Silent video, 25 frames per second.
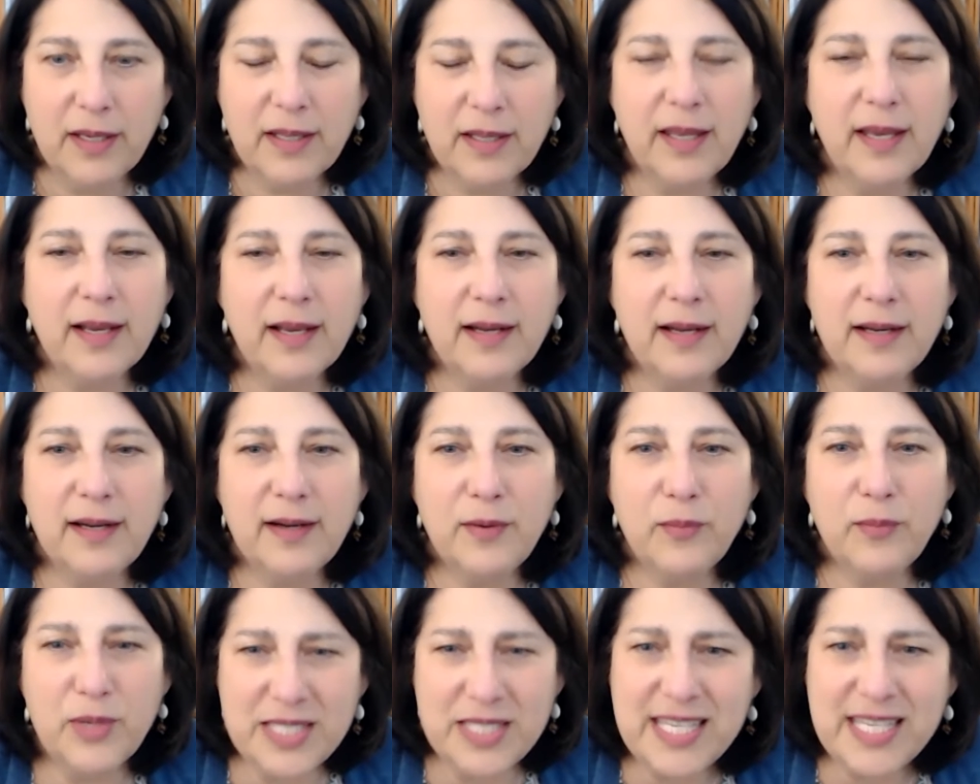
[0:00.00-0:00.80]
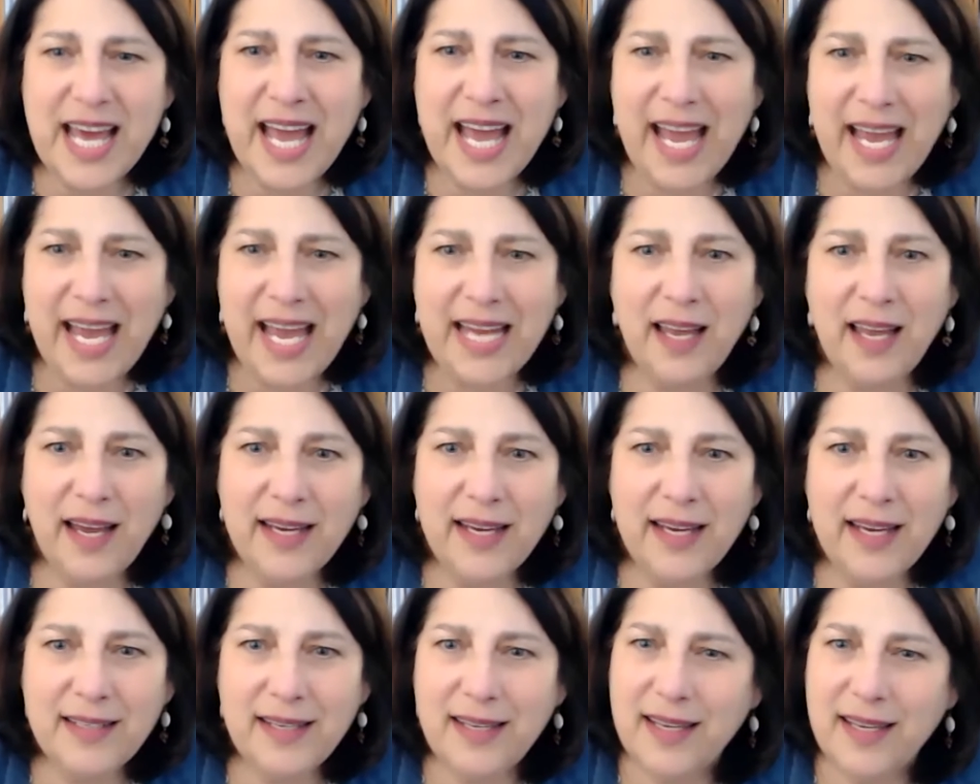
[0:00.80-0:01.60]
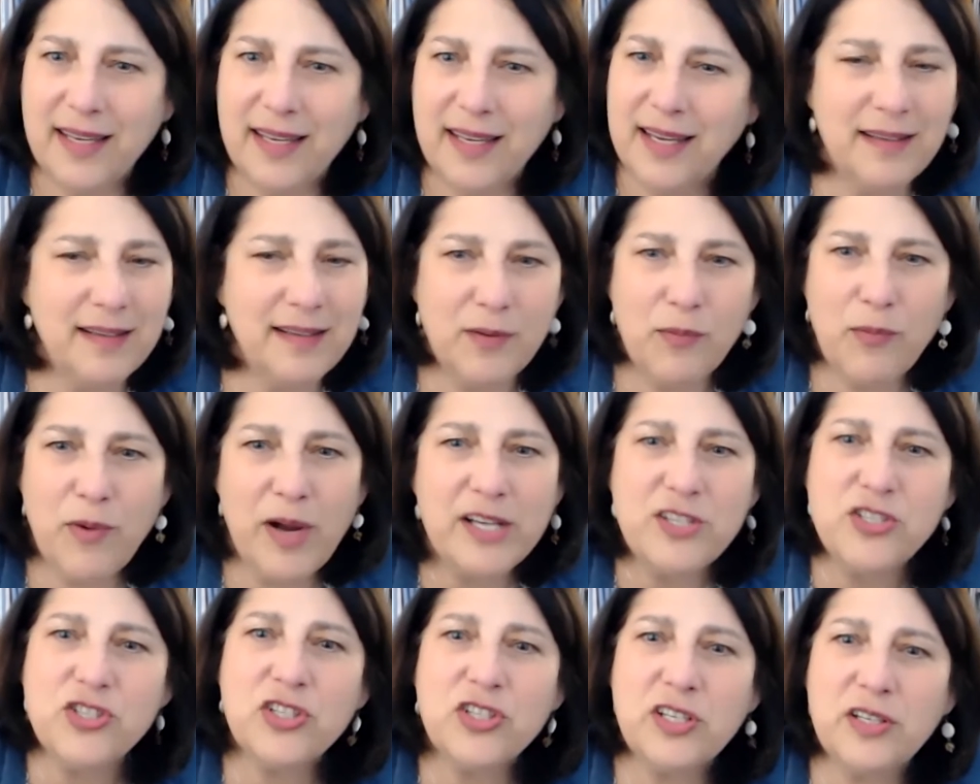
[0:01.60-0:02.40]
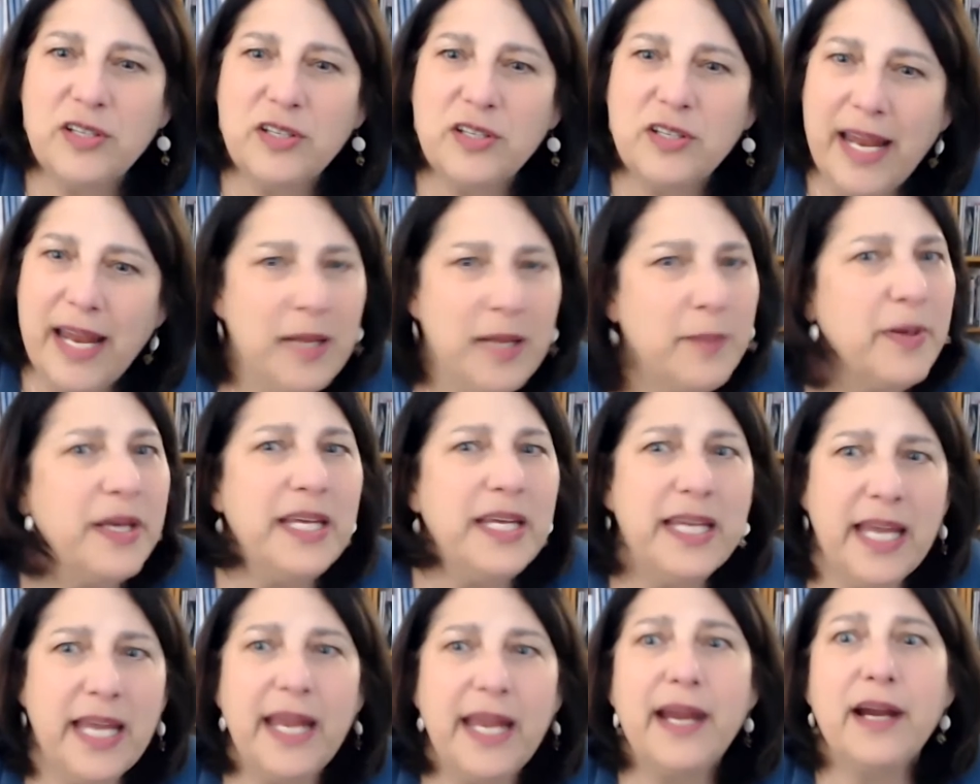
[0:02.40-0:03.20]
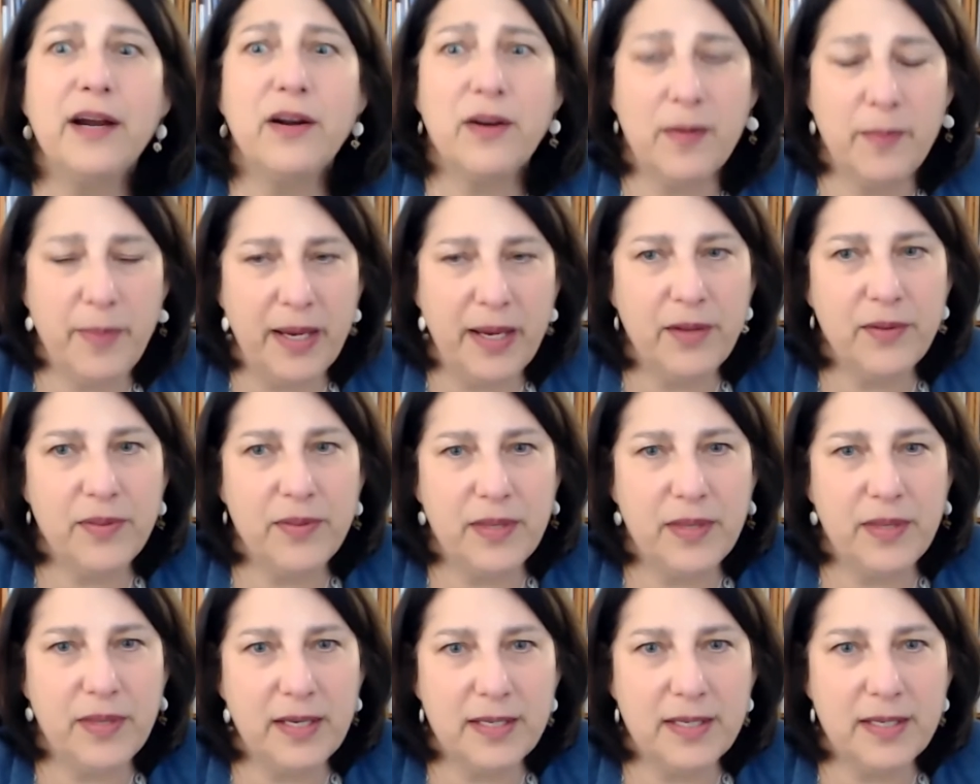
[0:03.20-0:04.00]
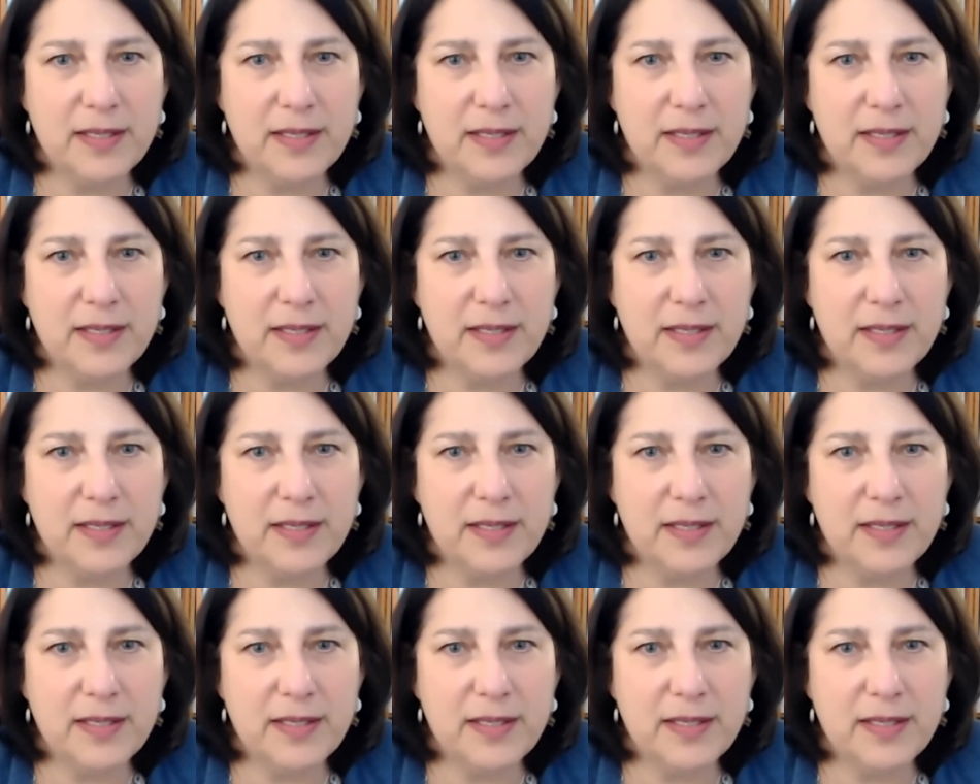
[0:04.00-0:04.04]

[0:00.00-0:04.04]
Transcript: Like, what's a headline? Like, why should anybody care about this?